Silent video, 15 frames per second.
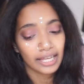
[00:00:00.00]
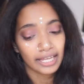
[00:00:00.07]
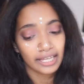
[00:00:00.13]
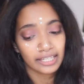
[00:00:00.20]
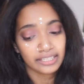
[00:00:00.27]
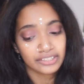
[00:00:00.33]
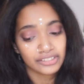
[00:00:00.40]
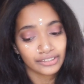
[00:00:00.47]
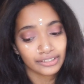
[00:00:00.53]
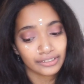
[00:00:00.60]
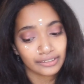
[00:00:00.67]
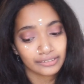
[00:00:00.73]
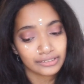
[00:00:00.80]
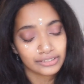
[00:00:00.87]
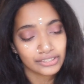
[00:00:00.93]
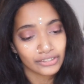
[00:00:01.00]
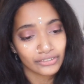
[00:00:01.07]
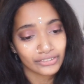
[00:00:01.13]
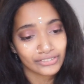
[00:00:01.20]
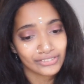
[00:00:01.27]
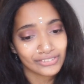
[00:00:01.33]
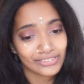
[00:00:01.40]
and
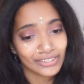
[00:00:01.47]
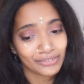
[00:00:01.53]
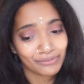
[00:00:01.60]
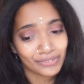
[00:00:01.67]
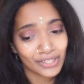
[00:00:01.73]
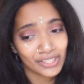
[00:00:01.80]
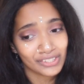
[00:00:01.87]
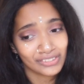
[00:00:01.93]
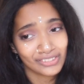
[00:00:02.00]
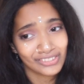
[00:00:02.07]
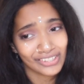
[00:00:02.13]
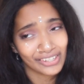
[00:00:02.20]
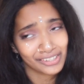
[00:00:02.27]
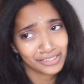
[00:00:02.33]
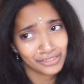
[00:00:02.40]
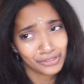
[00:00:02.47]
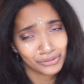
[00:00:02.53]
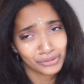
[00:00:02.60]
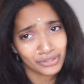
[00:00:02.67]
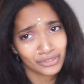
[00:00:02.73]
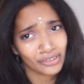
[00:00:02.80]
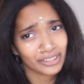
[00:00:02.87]
just if they tend
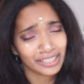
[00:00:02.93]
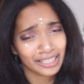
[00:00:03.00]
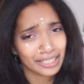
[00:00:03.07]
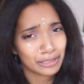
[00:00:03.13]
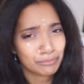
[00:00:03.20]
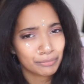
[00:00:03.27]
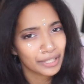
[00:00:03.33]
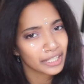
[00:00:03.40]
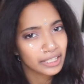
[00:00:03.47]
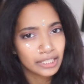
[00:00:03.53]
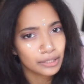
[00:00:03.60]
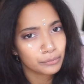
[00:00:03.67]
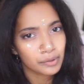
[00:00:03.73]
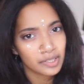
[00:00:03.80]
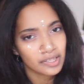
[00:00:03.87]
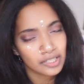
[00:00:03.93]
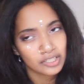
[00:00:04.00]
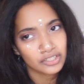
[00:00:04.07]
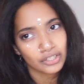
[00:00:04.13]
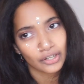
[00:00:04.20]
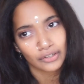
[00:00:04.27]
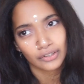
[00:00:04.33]
to start getting picky with
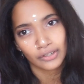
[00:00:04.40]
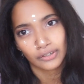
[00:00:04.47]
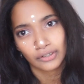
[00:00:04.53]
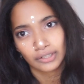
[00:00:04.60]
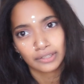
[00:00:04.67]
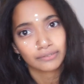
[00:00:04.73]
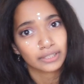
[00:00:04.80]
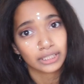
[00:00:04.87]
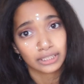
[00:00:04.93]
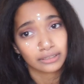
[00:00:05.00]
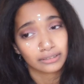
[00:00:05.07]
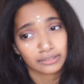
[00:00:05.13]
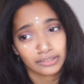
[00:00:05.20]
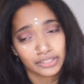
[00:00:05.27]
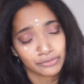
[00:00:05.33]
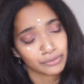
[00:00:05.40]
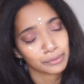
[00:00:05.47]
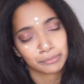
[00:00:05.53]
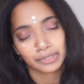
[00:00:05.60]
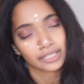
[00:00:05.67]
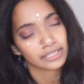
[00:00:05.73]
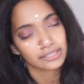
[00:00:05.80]
each other, even in
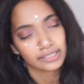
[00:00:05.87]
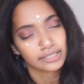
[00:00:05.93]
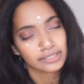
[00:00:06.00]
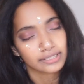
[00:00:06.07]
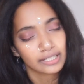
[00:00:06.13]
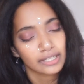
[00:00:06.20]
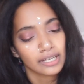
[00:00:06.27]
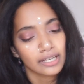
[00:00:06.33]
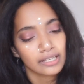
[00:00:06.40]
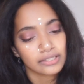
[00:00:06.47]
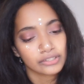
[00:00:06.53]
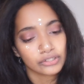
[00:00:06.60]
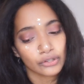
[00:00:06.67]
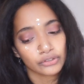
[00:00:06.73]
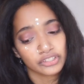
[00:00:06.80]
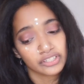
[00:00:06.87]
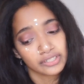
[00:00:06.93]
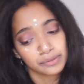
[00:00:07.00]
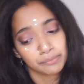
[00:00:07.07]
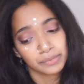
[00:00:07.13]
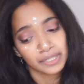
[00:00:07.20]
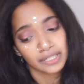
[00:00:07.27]
different places. So
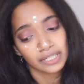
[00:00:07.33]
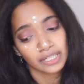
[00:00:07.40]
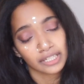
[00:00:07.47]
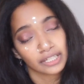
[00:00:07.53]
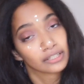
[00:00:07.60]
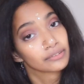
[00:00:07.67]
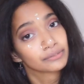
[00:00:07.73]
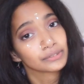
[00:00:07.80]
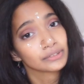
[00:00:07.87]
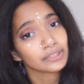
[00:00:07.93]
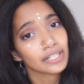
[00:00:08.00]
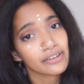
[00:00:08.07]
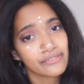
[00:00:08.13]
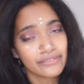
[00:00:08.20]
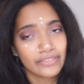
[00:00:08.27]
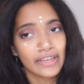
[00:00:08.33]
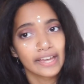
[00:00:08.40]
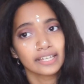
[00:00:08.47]
just be careful of